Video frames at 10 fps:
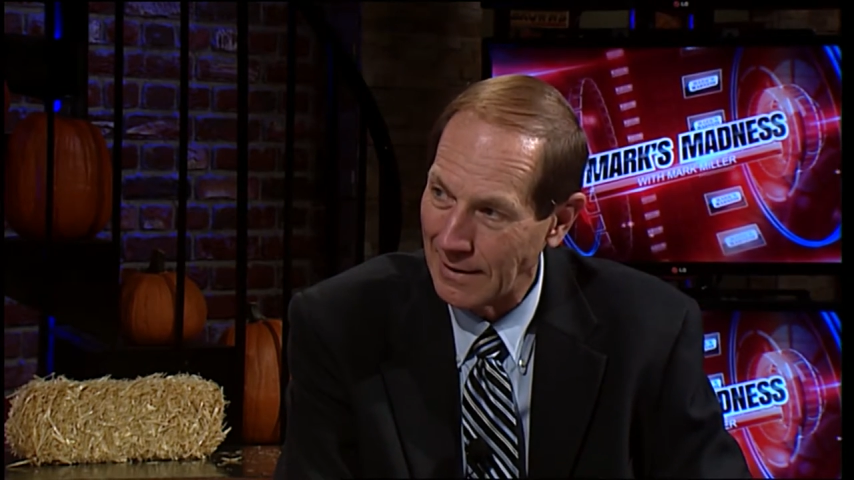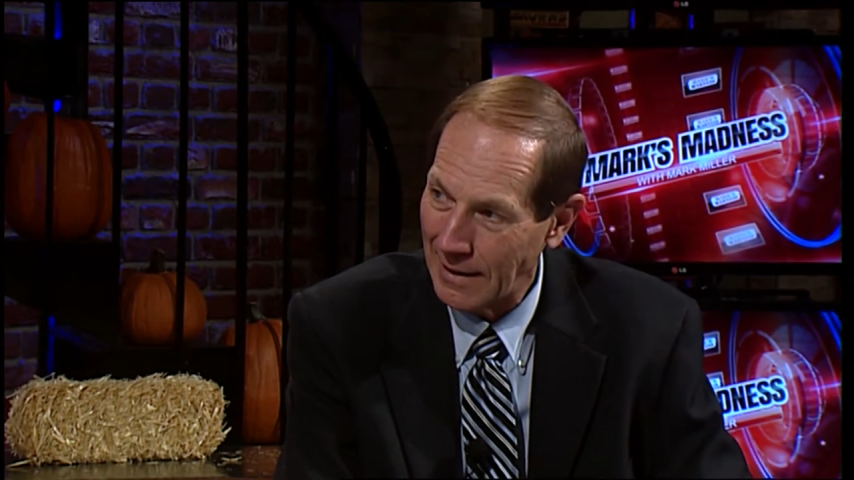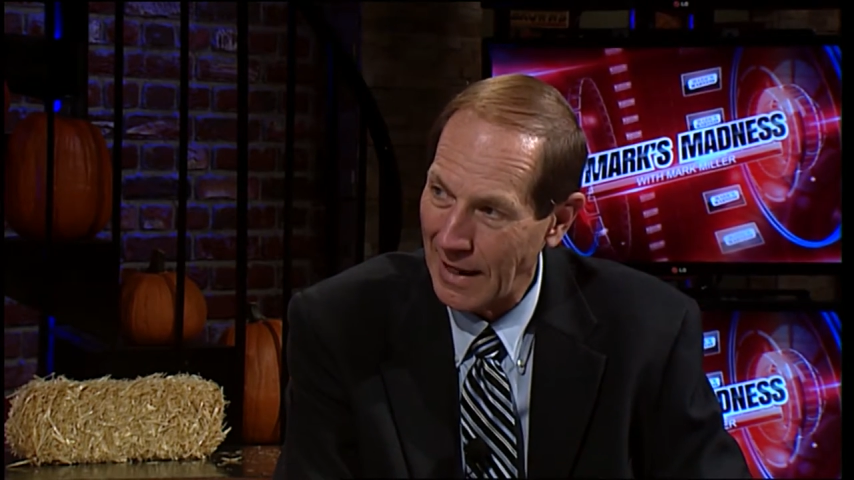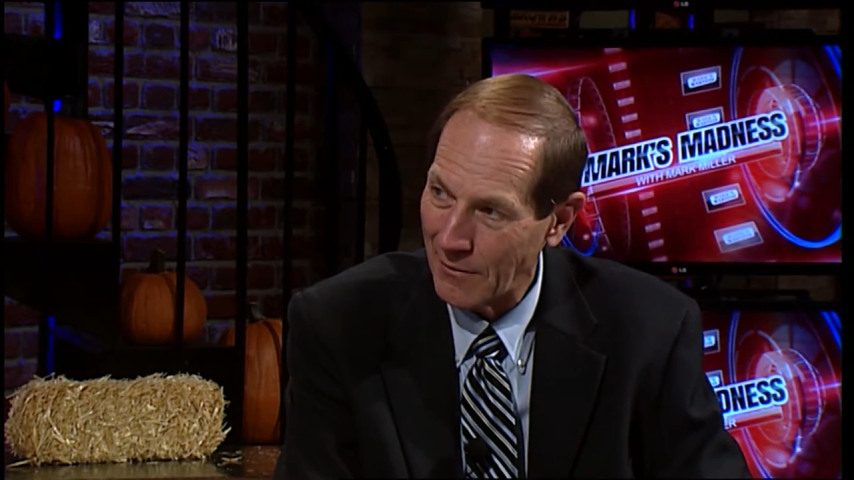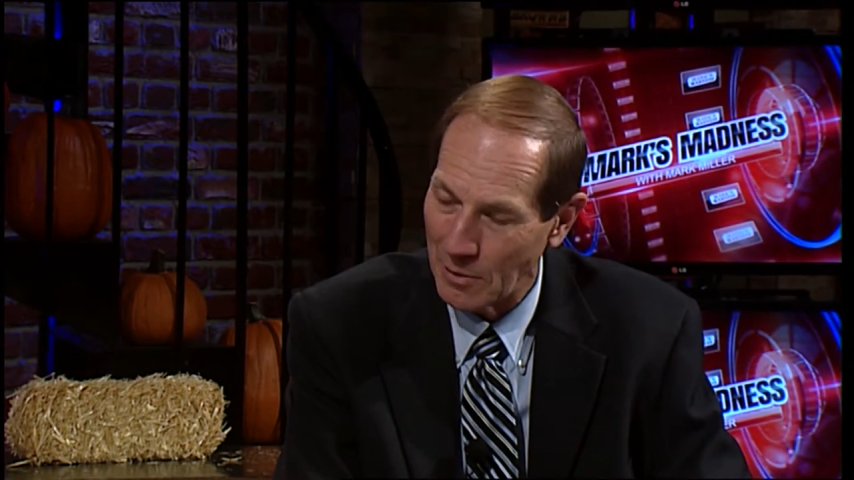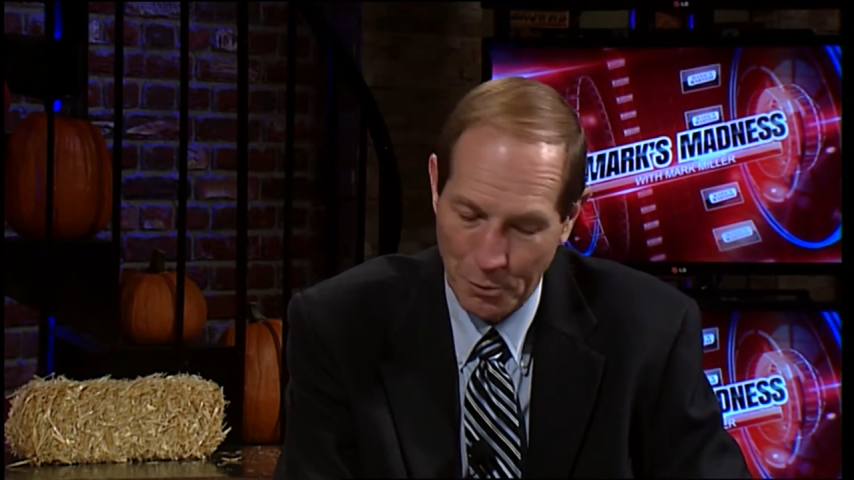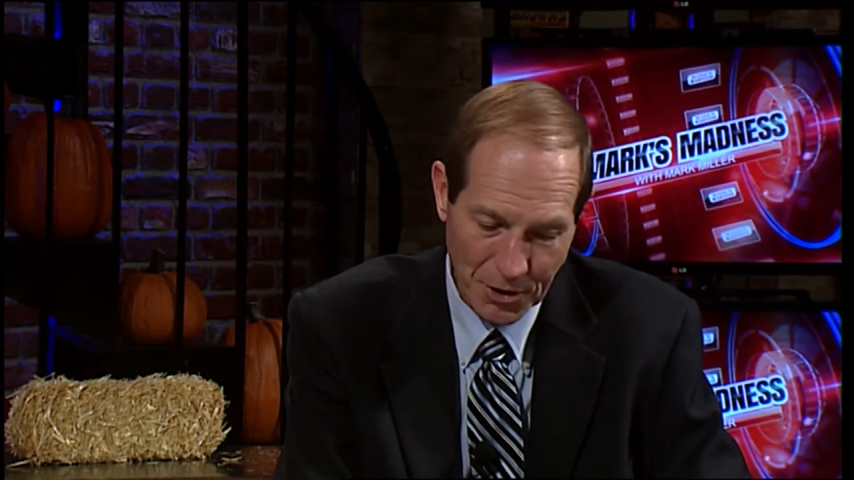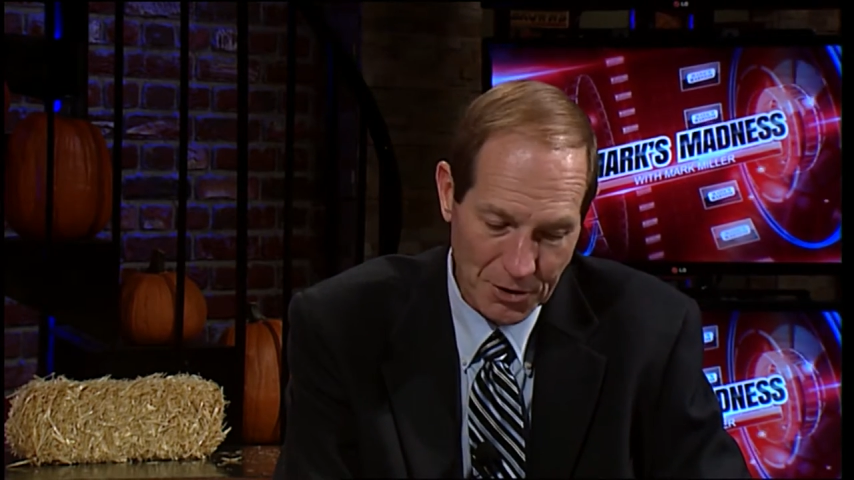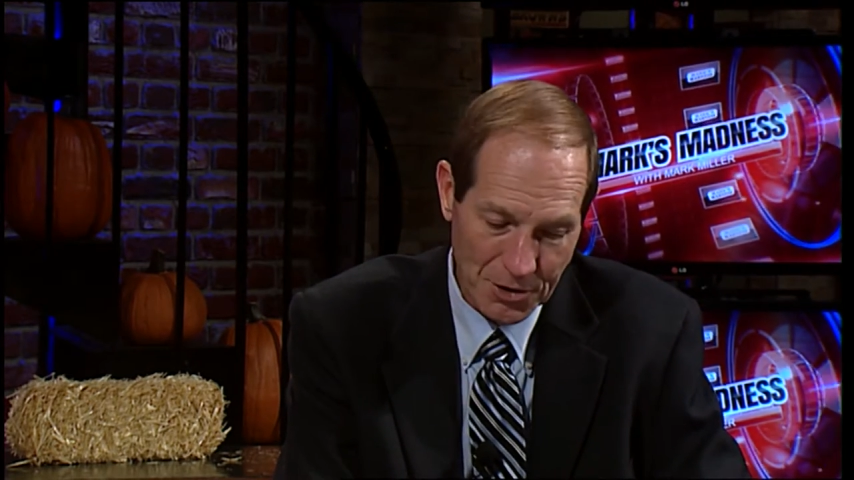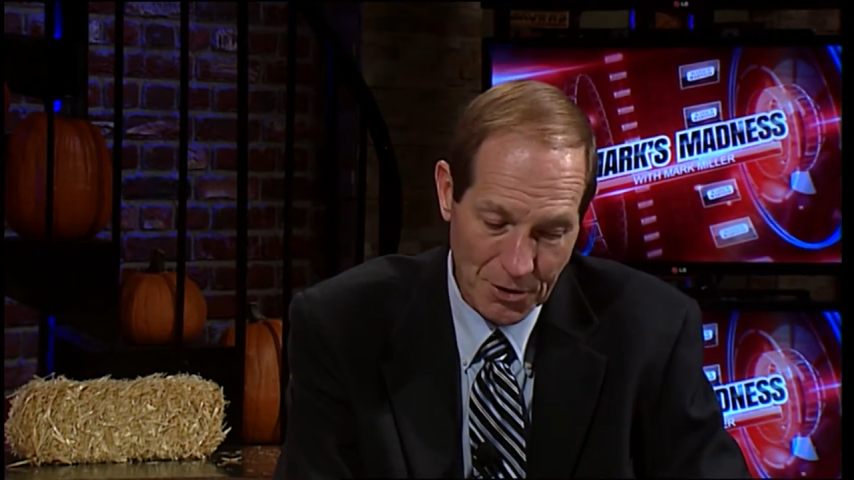and having a
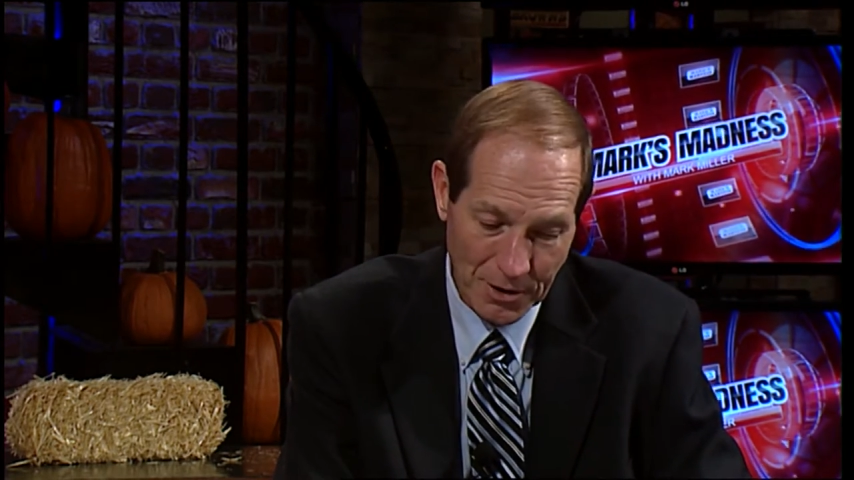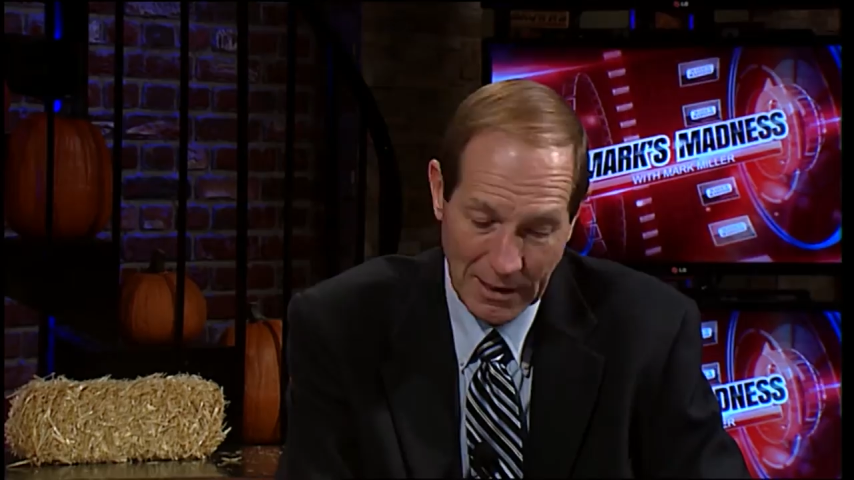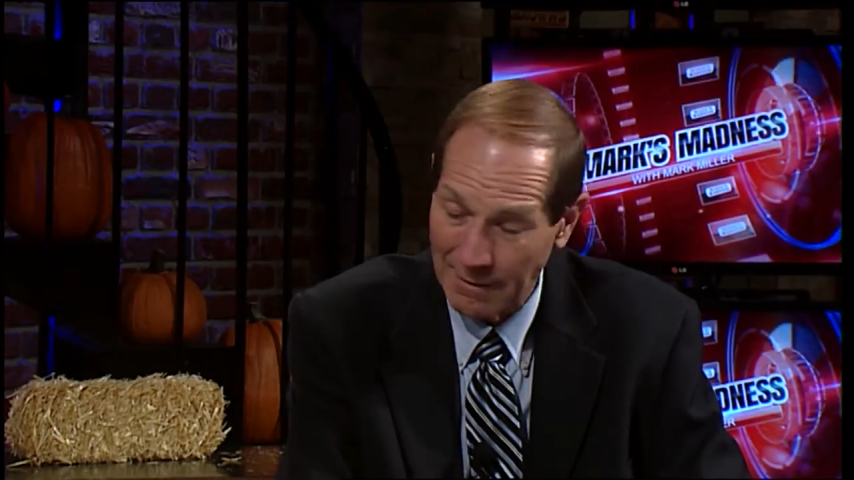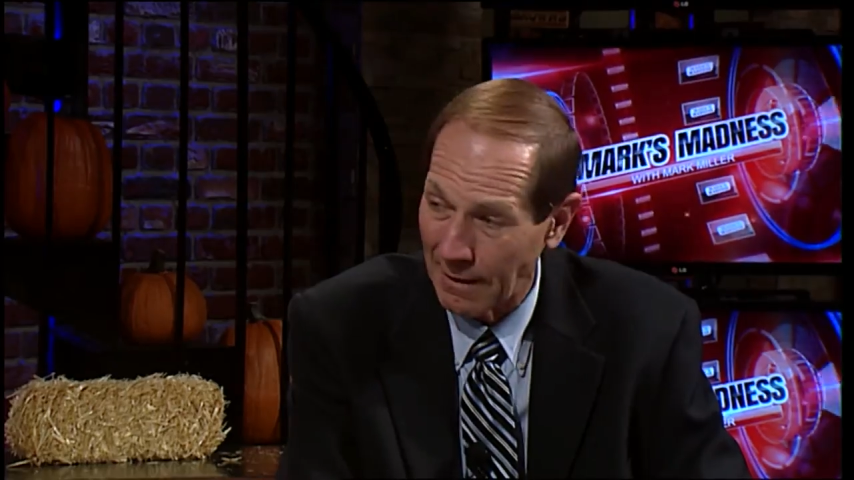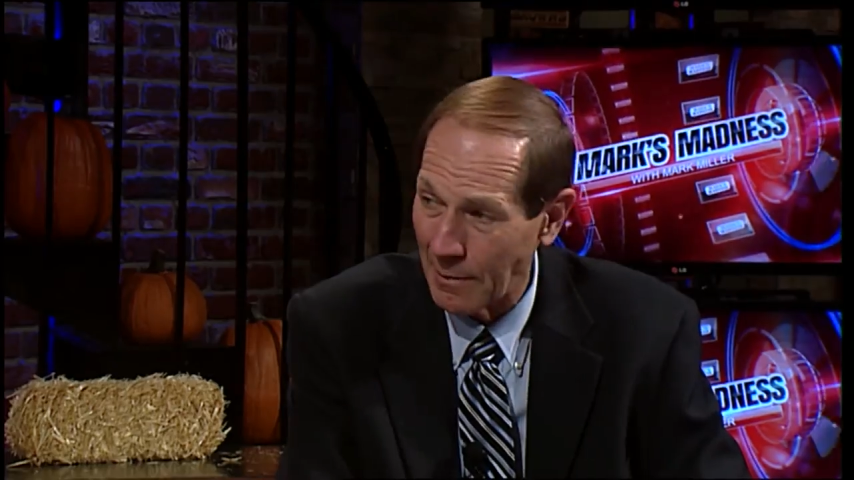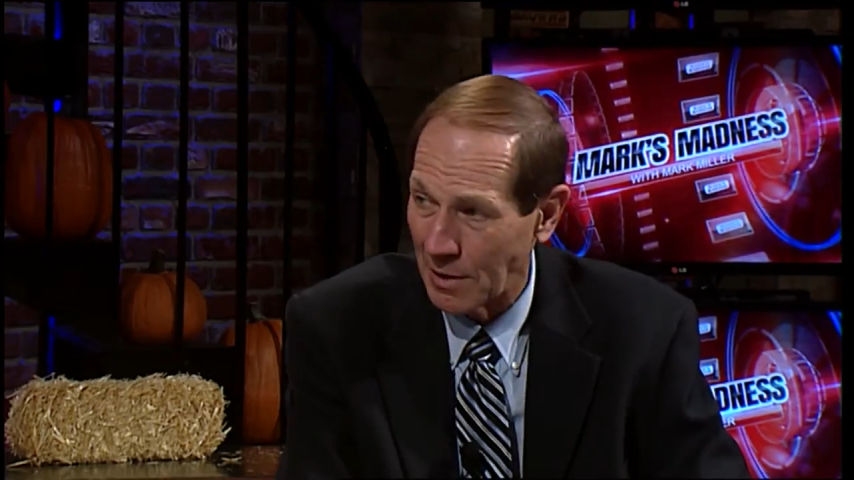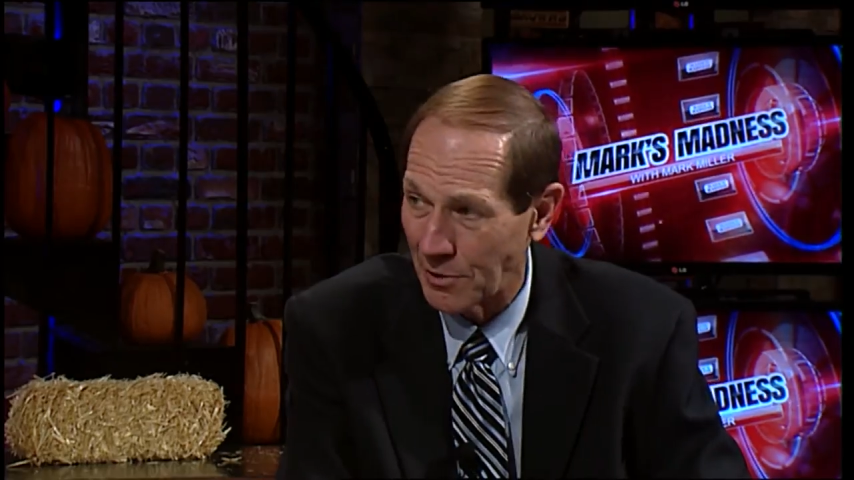pretty good year, and, and Lehman